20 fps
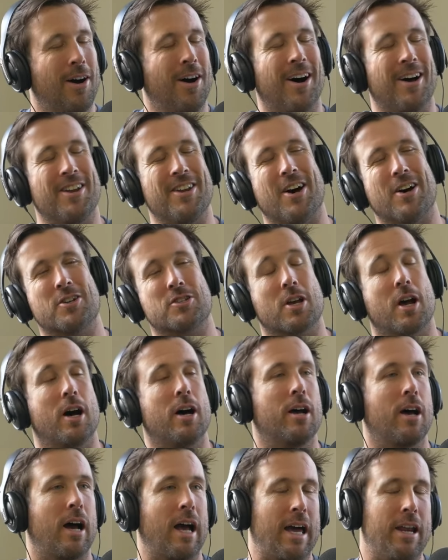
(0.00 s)
I
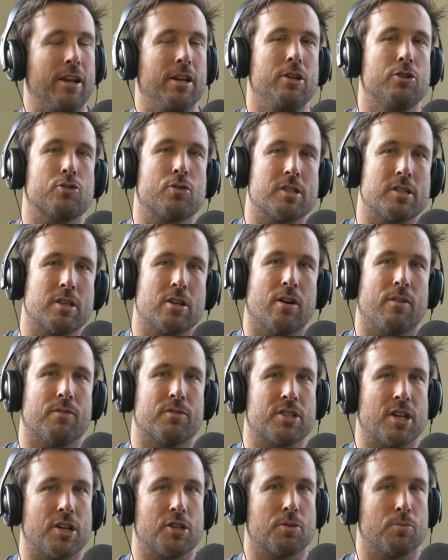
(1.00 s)
had an interesting
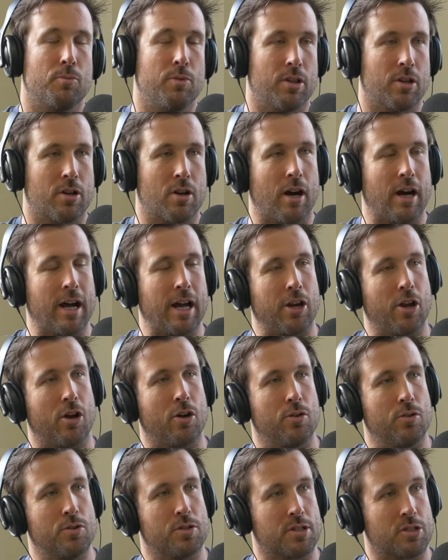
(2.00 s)
conversation with a guy I know
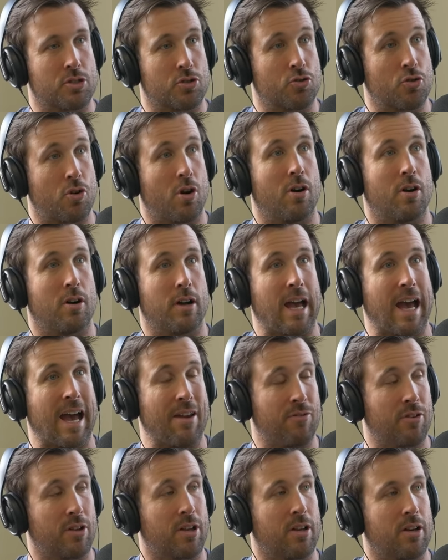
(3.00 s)
who's a strong
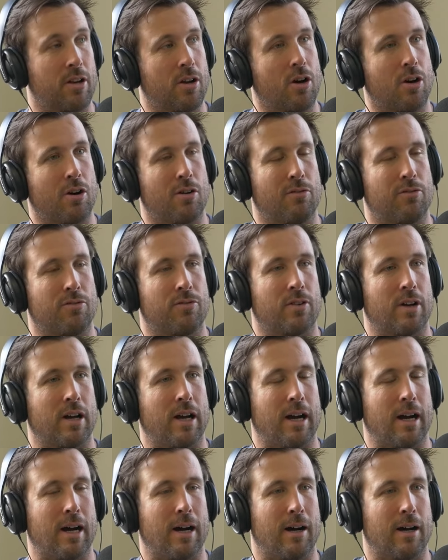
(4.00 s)
advocate of
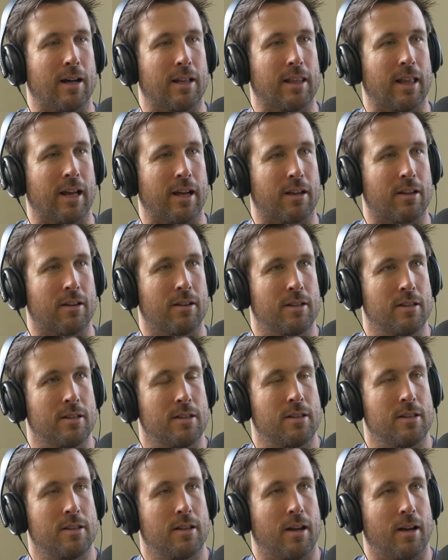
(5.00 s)

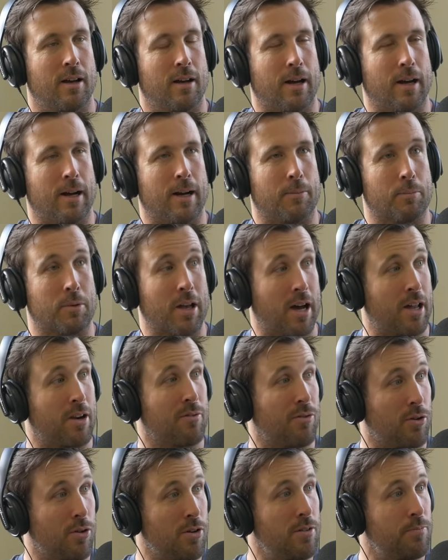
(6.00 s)

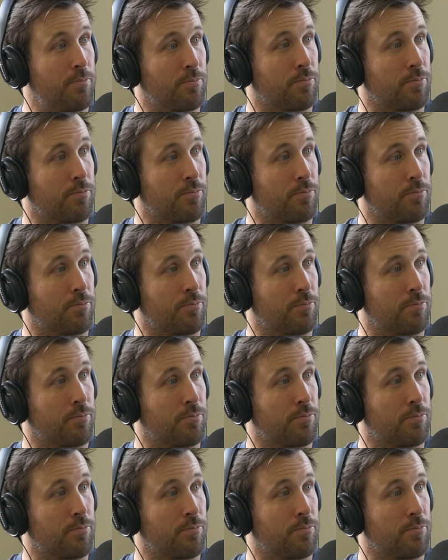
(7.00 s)
carnivore.